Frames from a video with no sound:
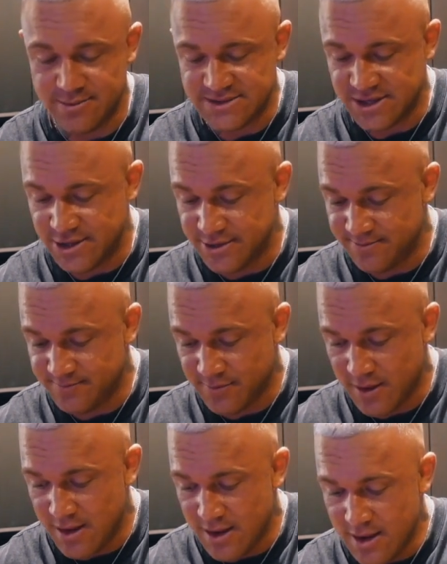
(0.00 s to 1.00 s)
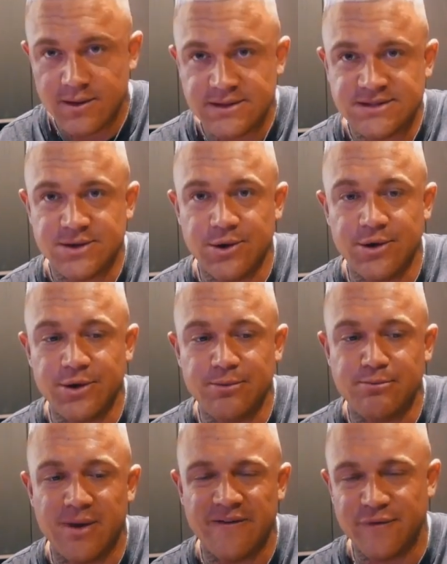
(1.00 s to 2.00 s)
absurd. So
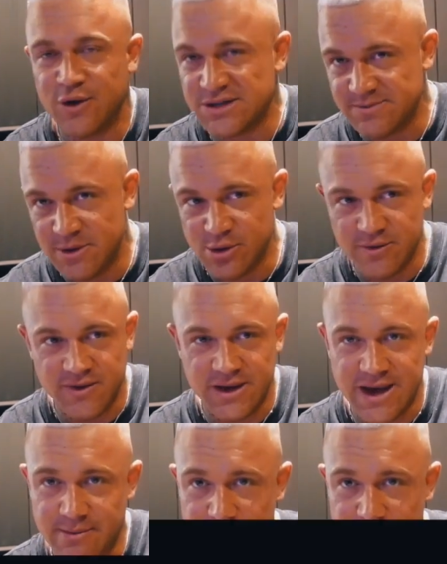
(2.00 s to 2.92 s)
my first meal of the day,